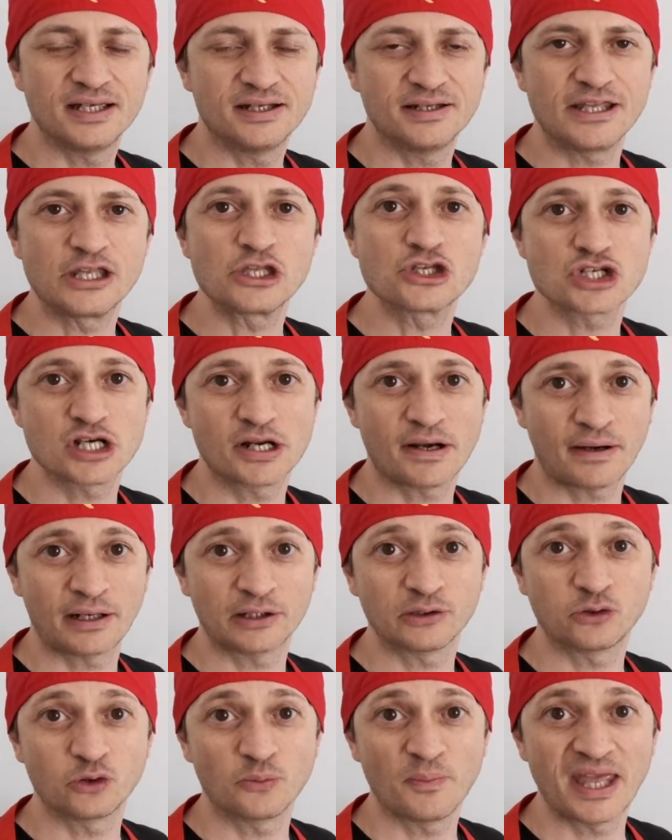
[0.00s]
in
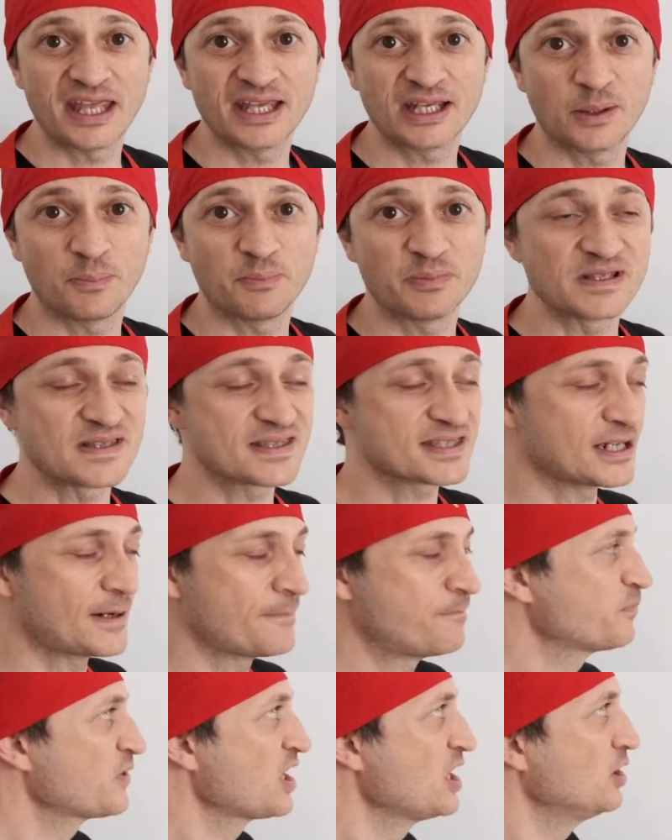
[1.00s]
general to make pizza.
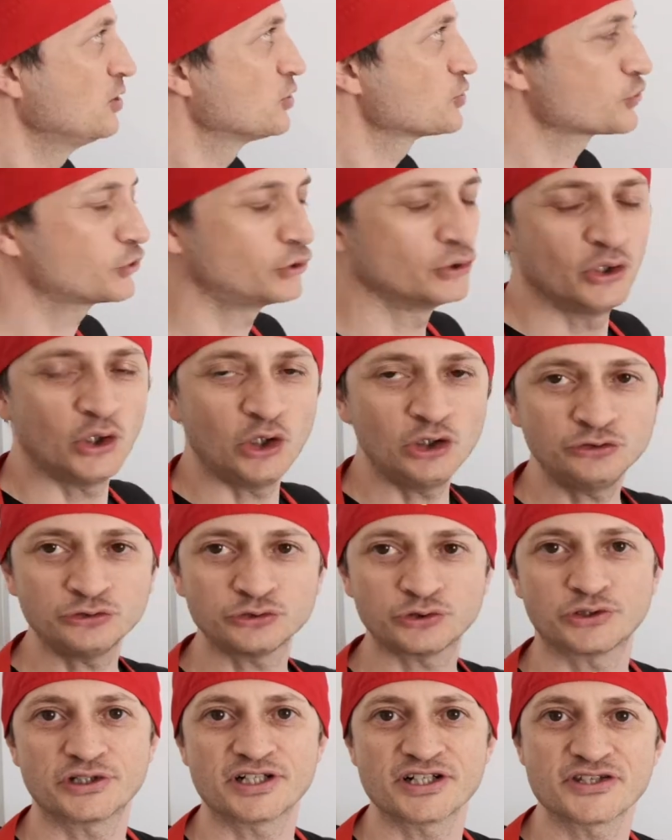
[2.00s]
So of
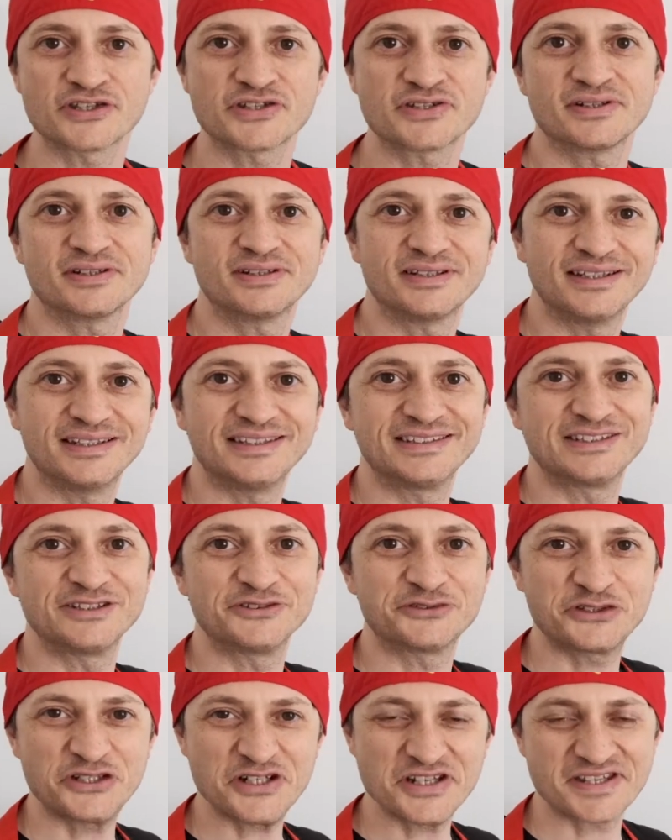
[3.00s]
course the
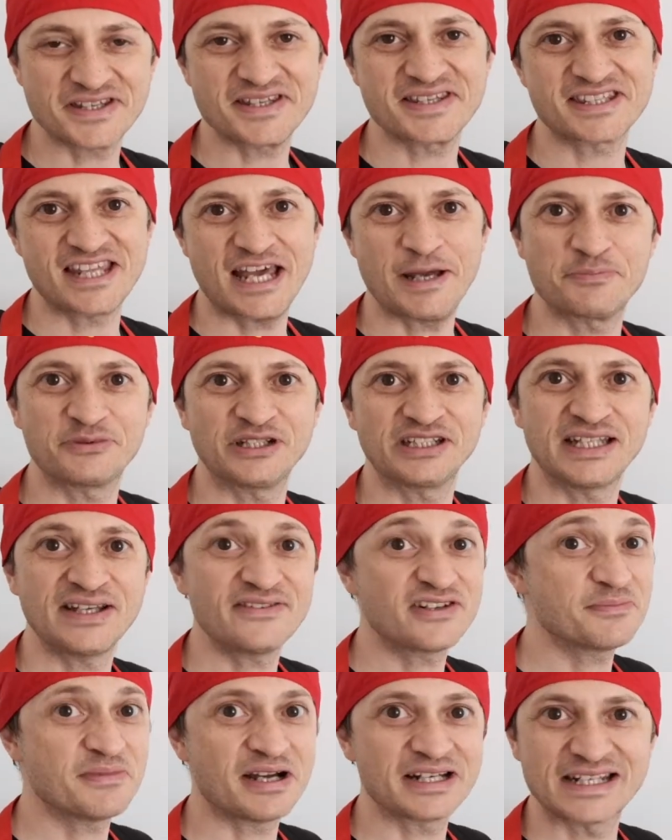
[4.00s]
first step that
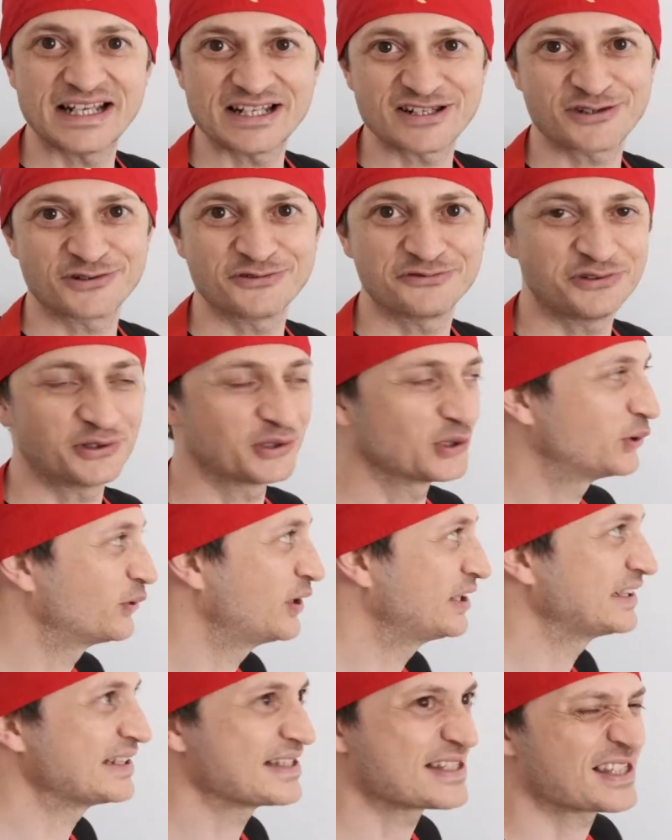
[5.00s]
everybody has to follow,
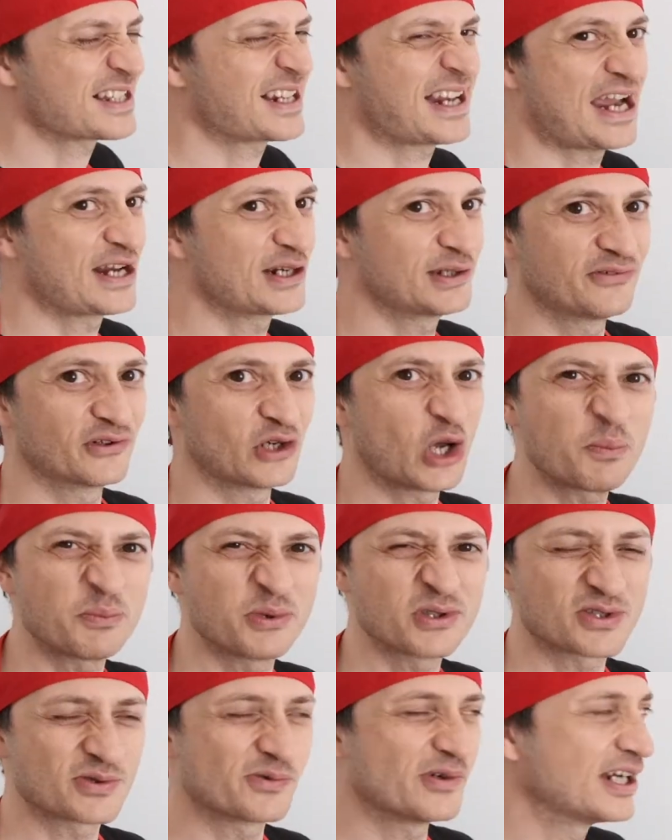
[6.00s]
and it's kind of an
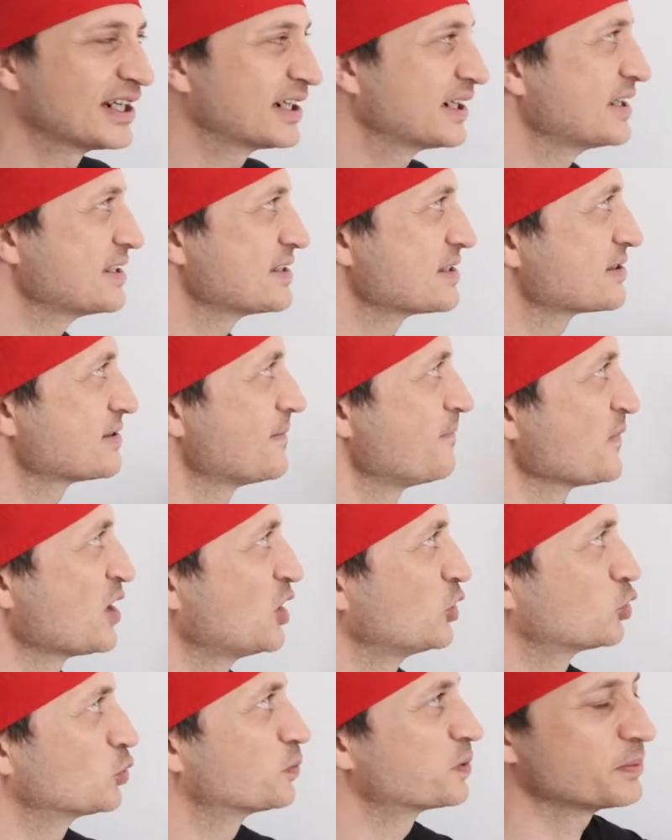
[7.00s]
obvious one, is
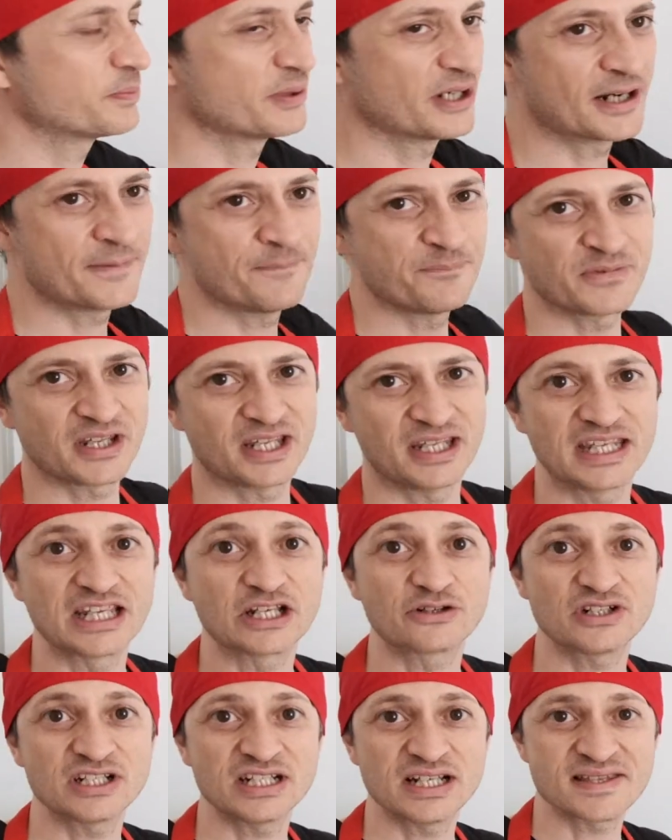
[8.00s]
to prepare
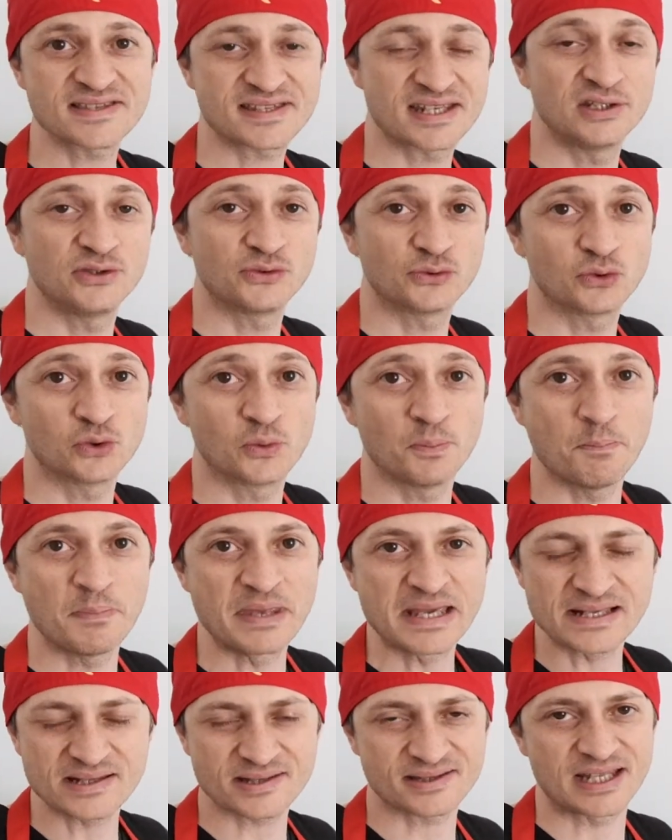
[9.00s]
ingredients and to
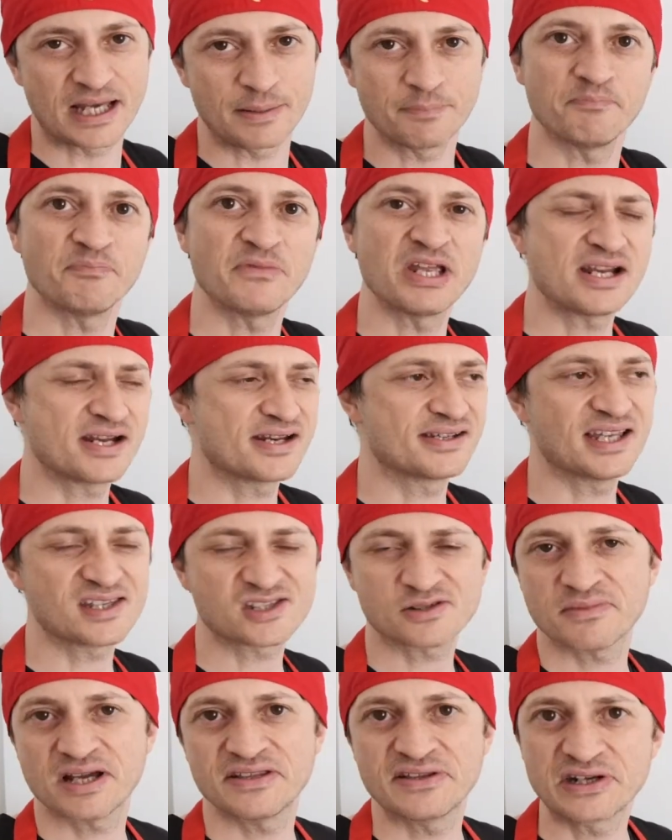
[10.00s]
mix them. It
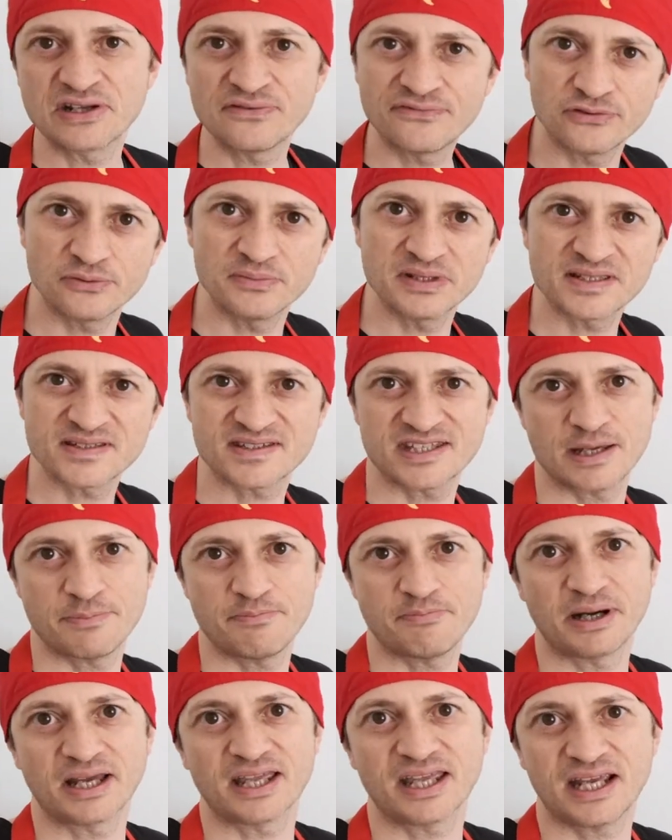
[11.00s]
doesn't matter if you mix
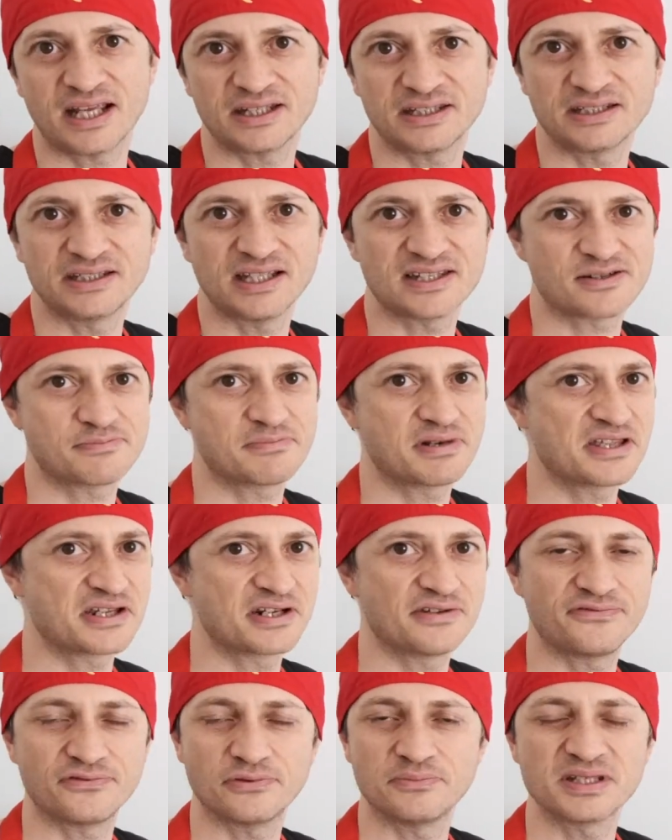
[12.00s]
them by hand, it doesn't matter
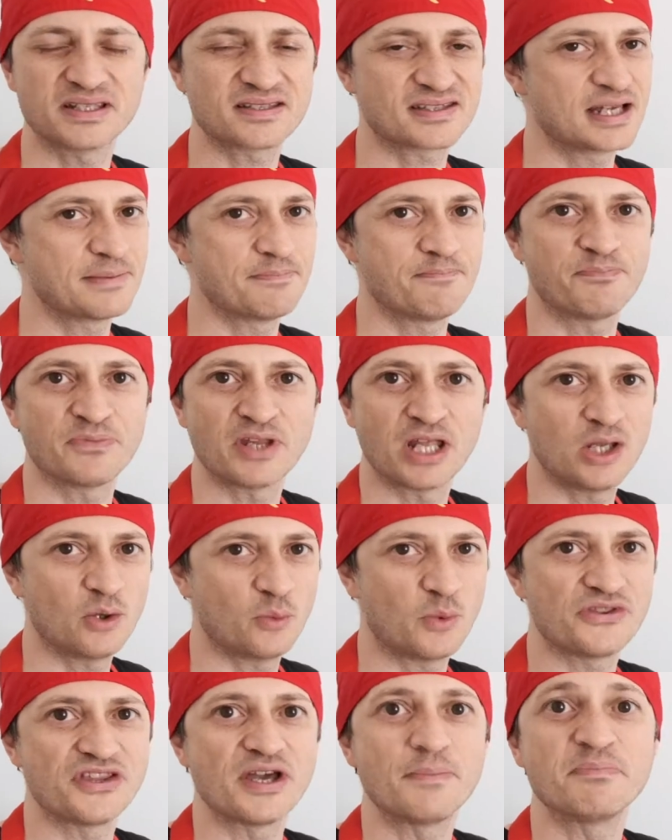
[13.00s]
if you mix them
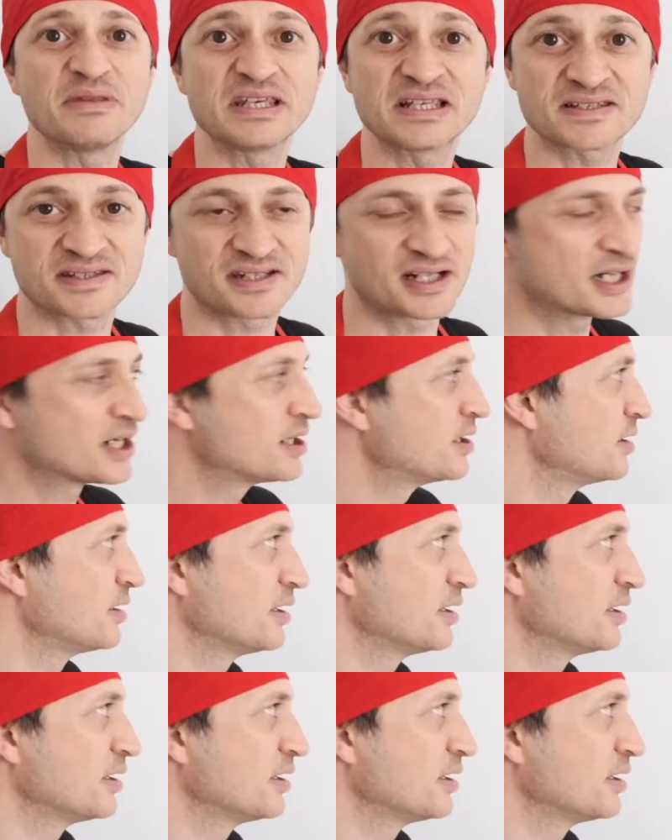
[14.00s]
with a mixer.